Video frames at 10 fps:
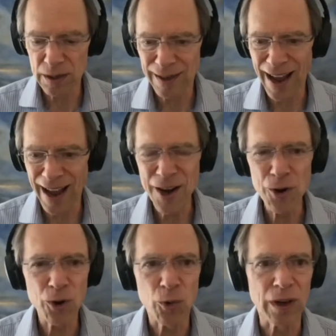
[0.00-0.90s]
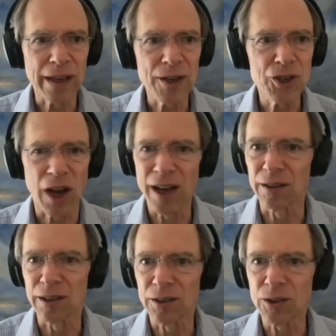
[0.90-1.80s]
it's like I heard Lee
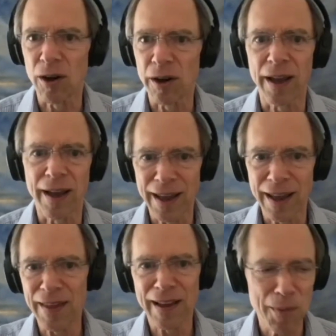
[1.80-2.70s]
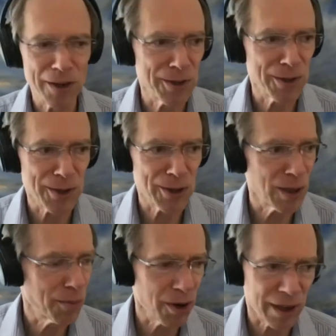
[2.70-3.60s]
Child talking, and I think I mentioned this in
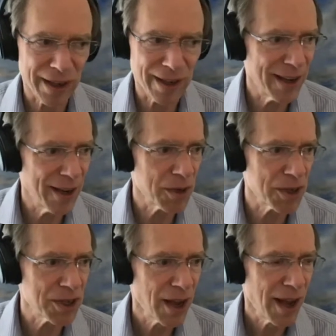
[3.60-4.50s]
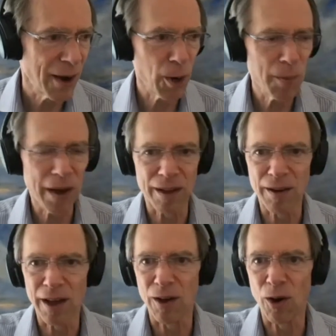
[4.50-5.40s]
the book. He, he was, I heard him at
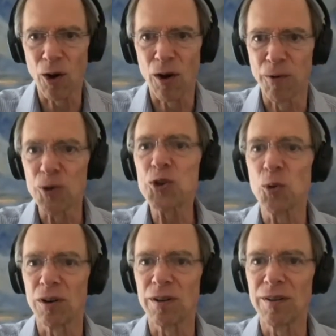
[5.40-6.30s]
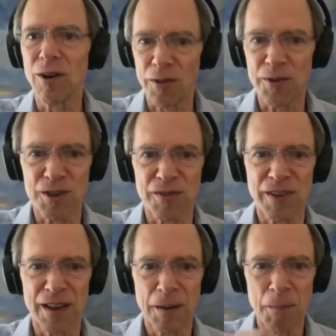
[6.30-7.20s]
a, a, a virtual authors
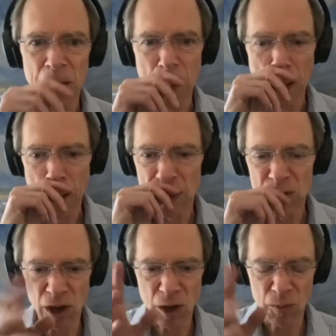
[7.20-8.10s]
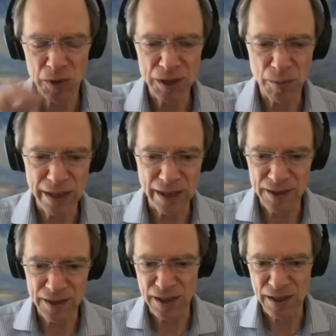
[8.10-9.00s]
event, you know, talking with somebody
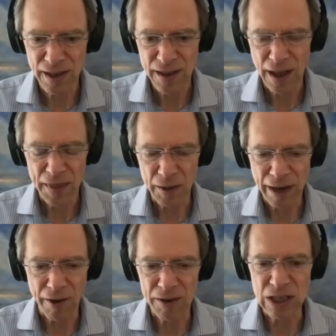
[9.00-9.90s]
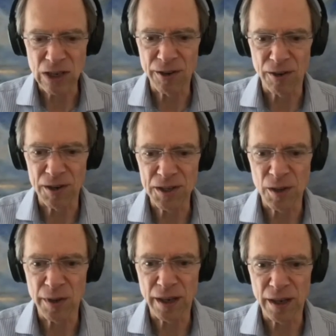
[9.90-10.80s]
else, and I think Karin Slaughter or
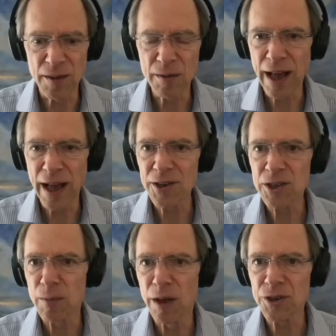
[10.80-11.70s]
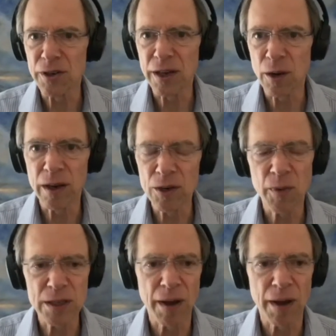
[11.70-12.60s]
somebody, and he casually mentioned he, he
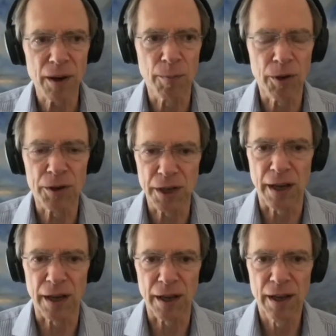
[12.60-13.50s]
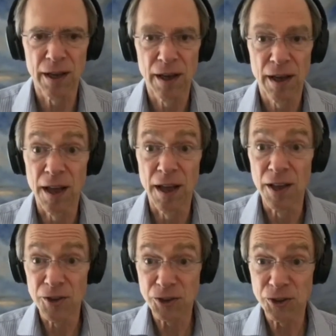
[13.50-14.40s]
reads about a book a day.
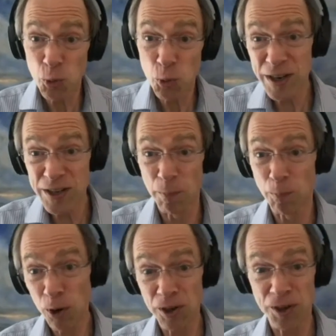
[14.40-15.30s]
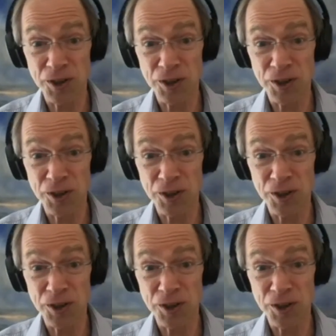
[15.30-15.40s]
This dude reads a book a